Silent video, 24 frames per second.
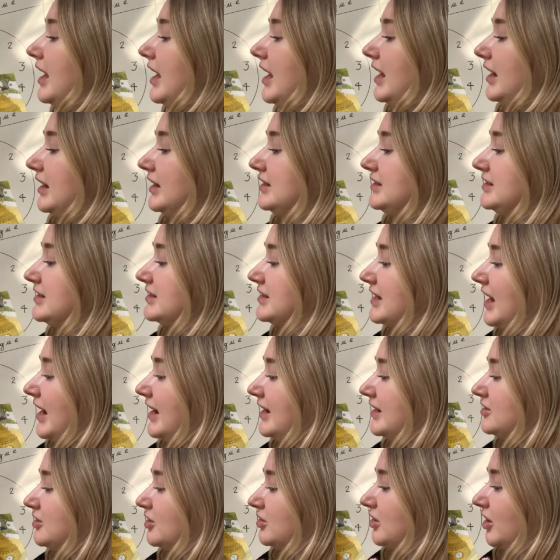It is
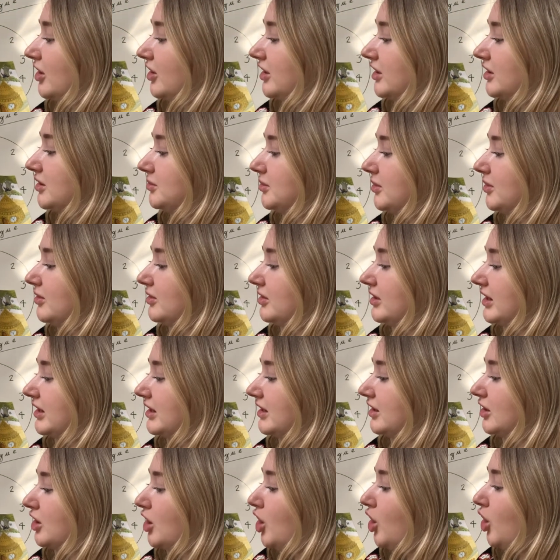8 o'clock in the
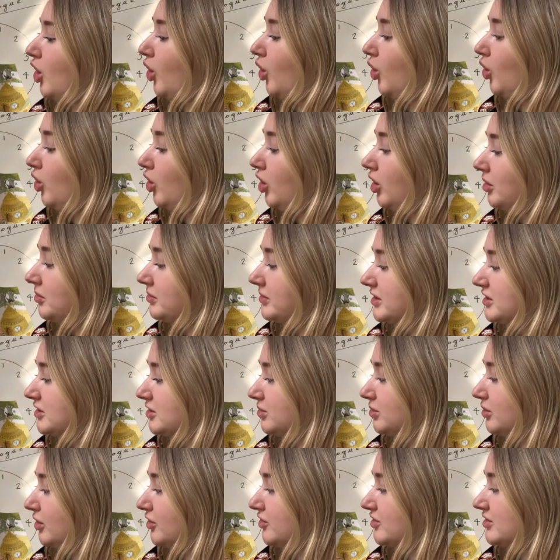morning. All Mr.
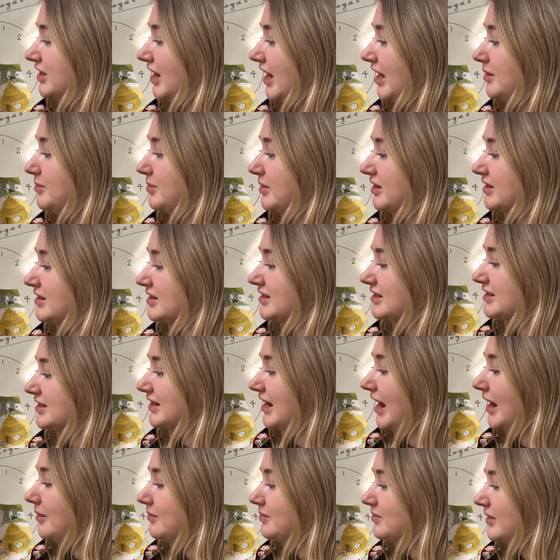Wolf's neighbours
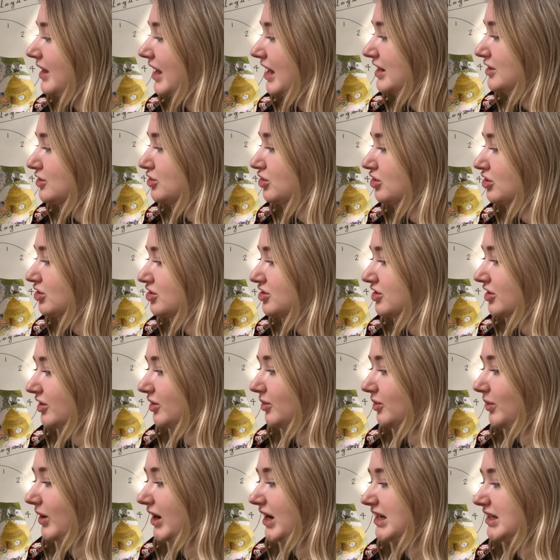slam their doors on the
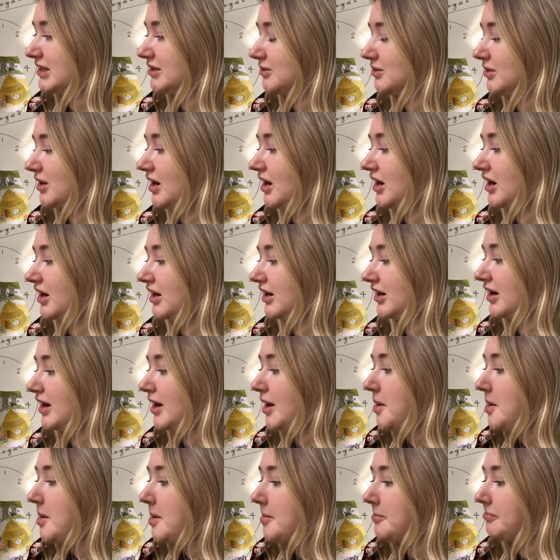way to work.
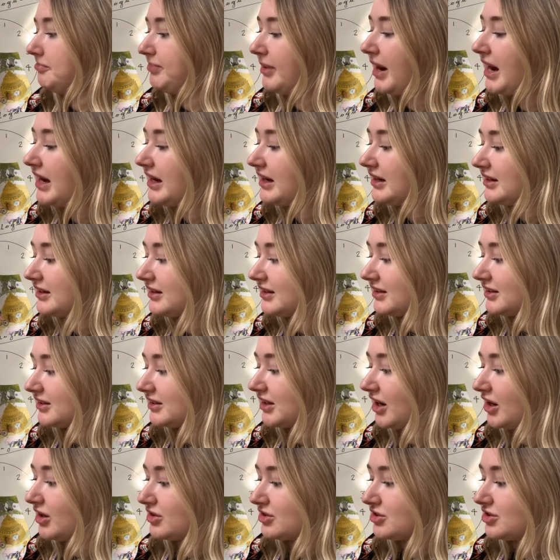Bang
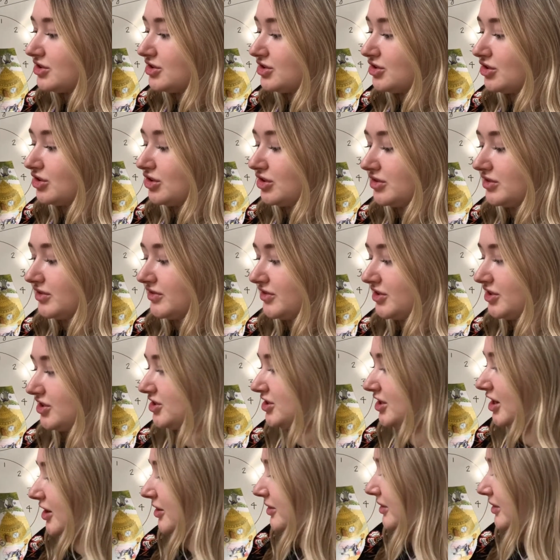goes the door of the stone